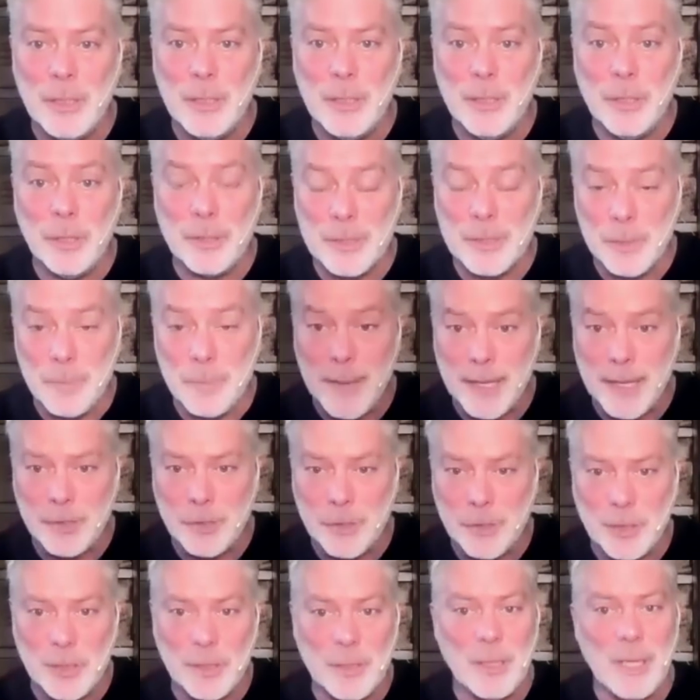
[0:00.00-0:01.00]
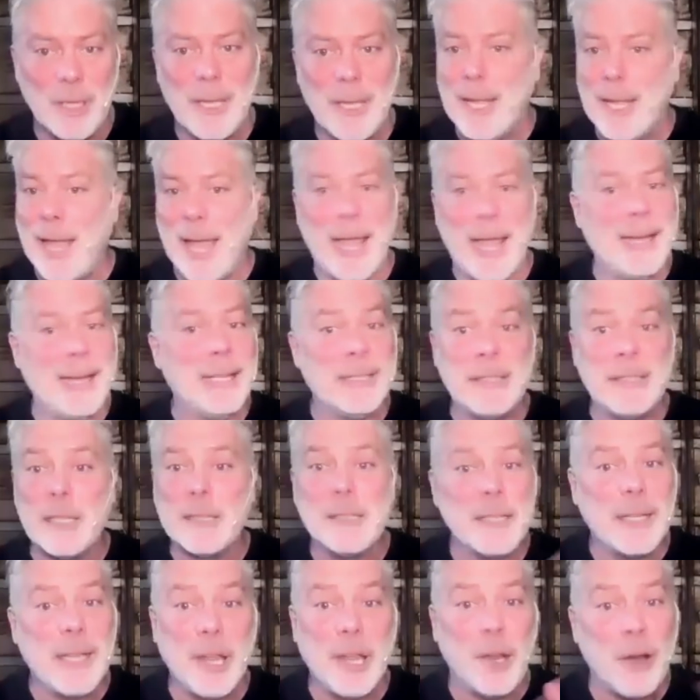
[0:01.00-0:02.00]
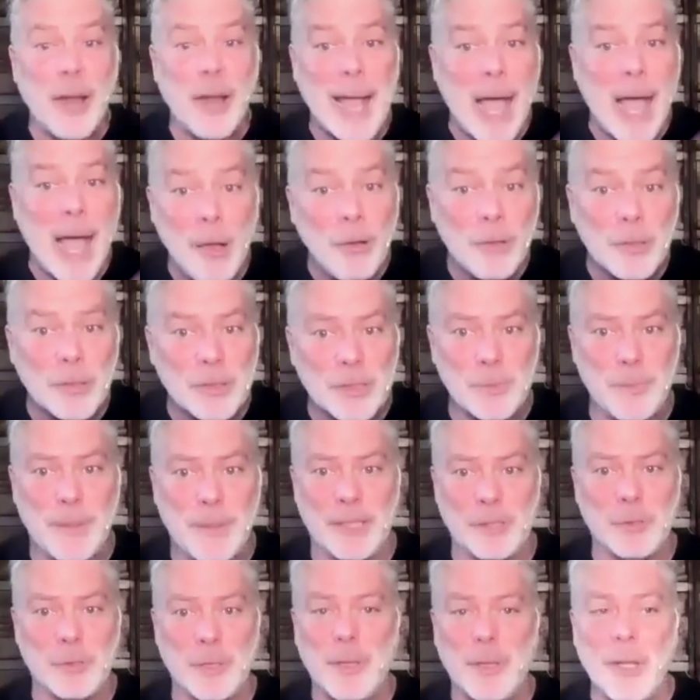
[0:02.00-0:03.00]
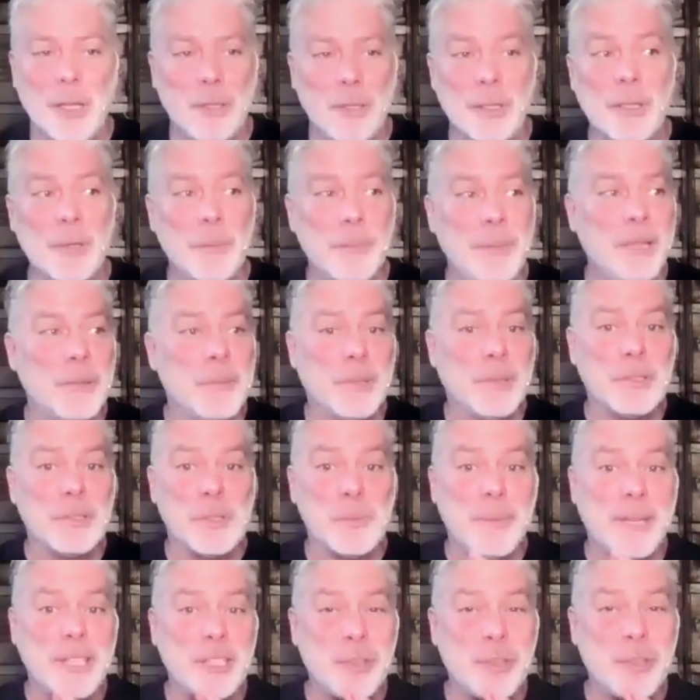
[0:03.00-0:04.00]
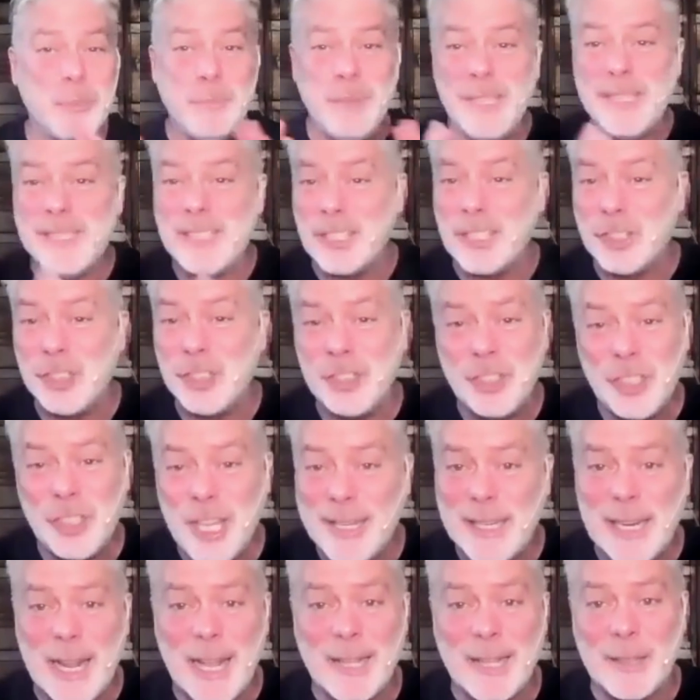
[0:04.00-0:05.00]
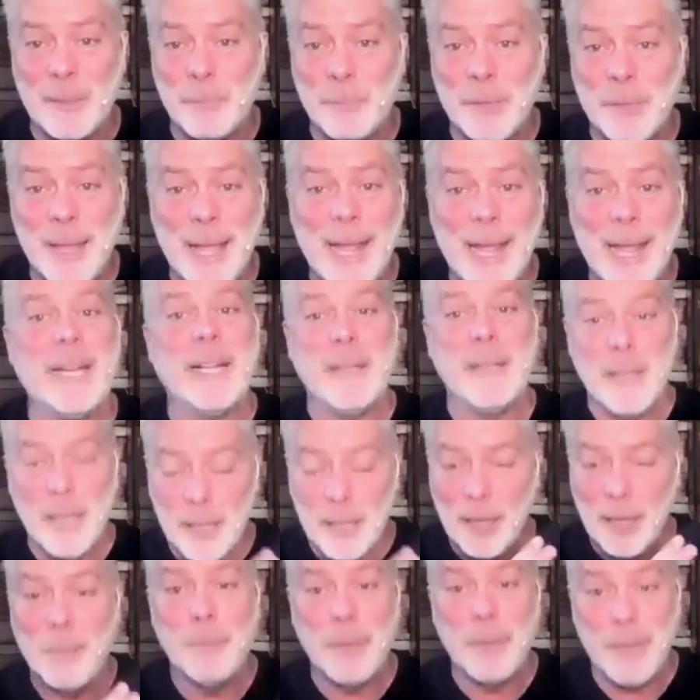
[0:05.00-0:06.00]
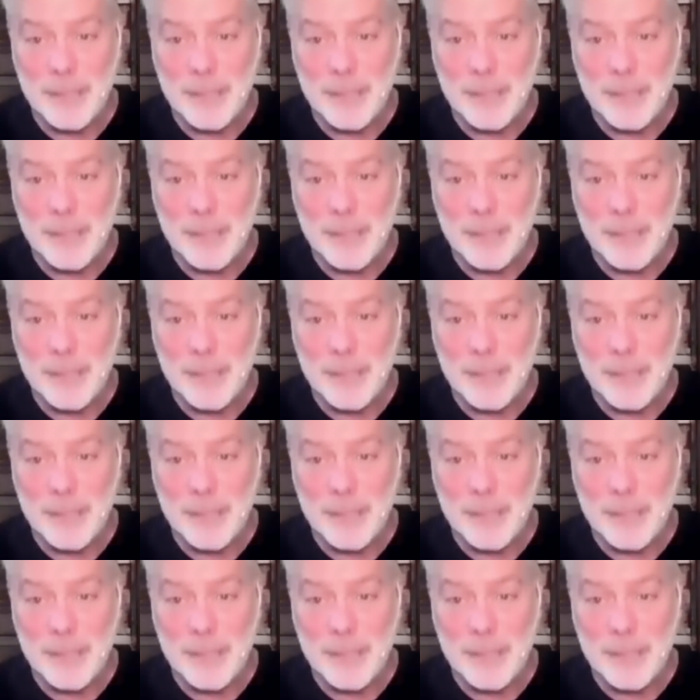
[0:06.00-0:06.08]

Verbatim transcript: you're special. And it doesn't care how you're special. You can be the most special piece of shit on the planet, but